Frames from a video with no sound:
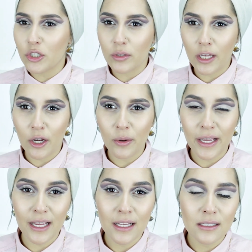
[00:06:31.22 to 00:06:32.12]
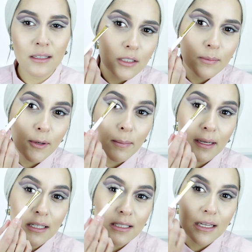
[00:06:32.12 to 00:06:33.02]
do though is just put a bit
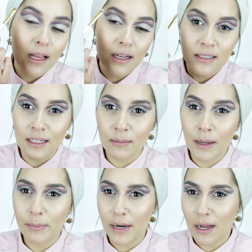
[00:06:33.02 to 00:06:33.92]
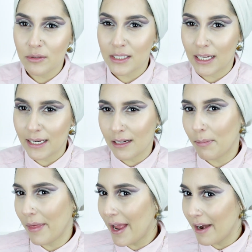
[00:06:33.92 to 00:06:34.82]
of concealer underneath my brows to clean up that